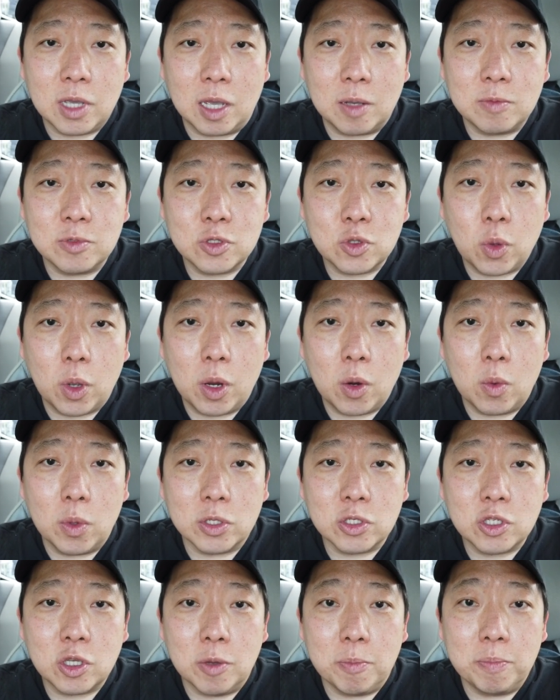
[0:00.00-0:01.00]
Times Square
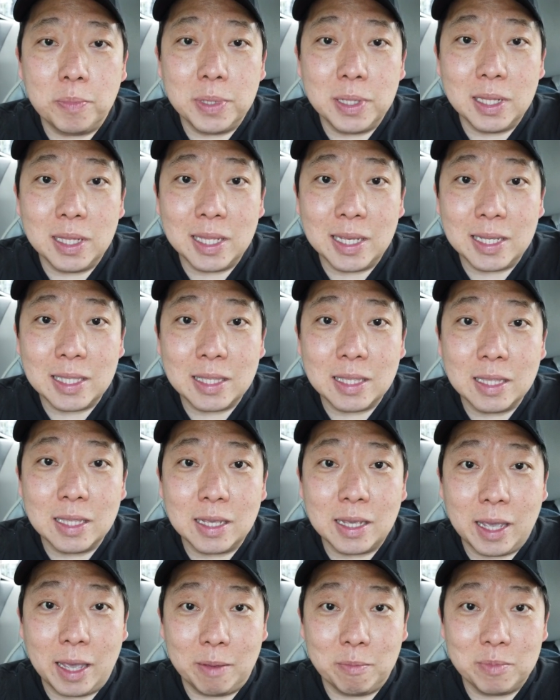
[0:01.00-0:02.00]
was
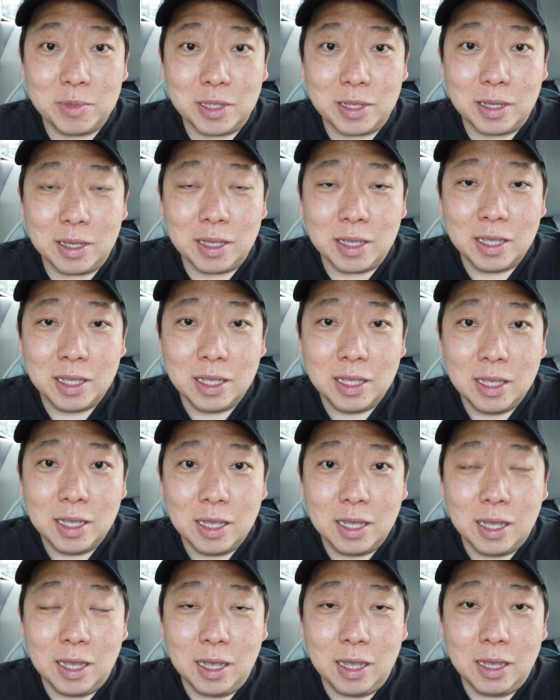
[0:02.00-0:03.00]
completely empty.
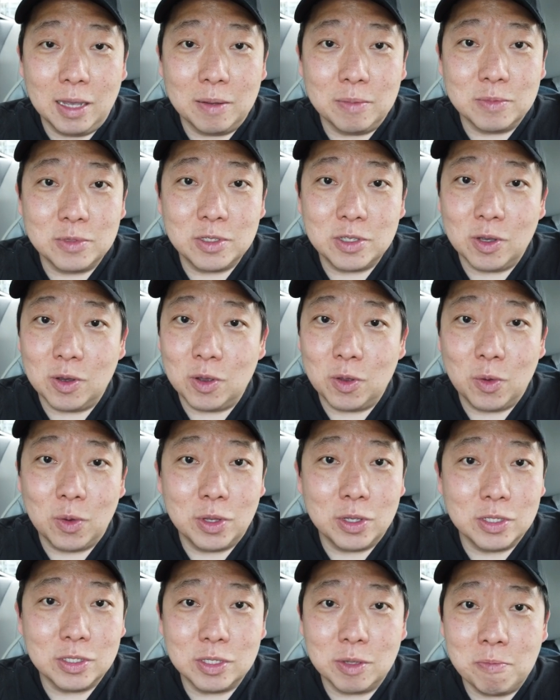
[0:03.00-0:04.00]
Um, so it
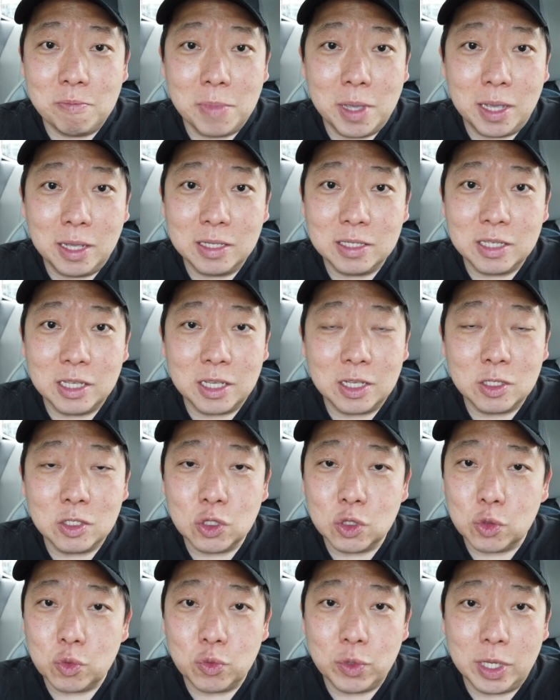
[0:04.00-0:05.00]
was amazing,
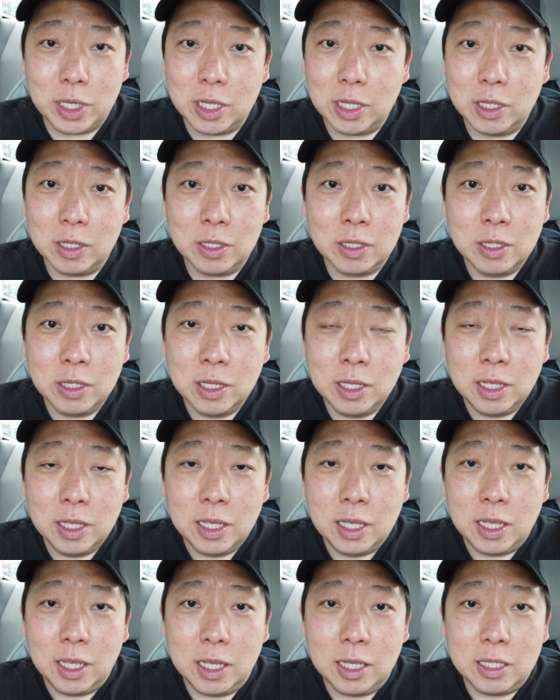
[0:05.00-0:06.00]
surreal,
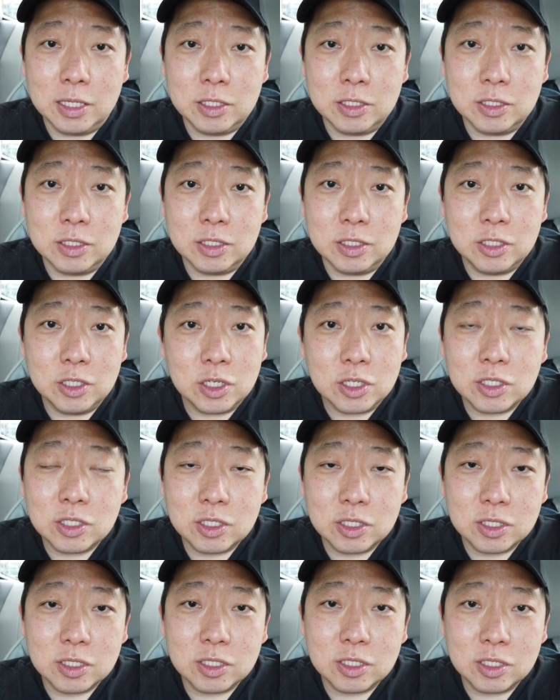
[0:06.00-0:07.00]
and
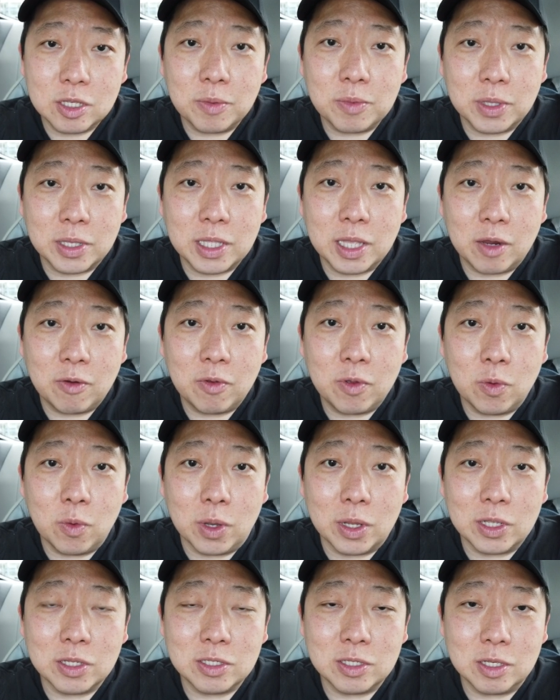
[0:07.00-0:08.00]
just something that we
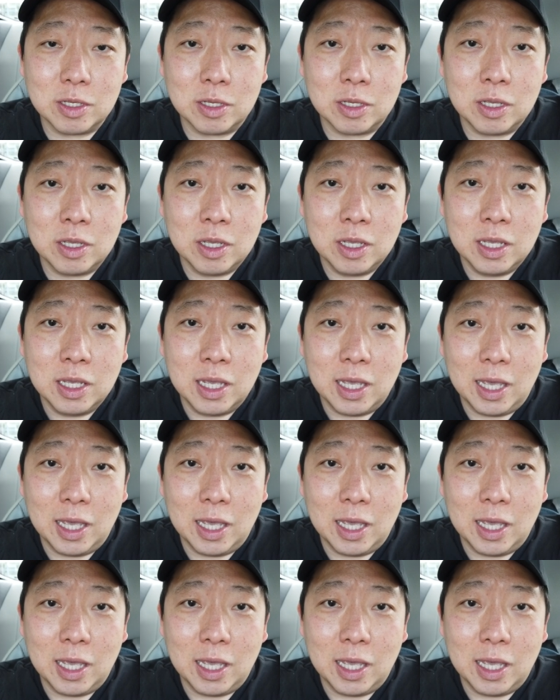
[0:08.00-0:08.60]
want to see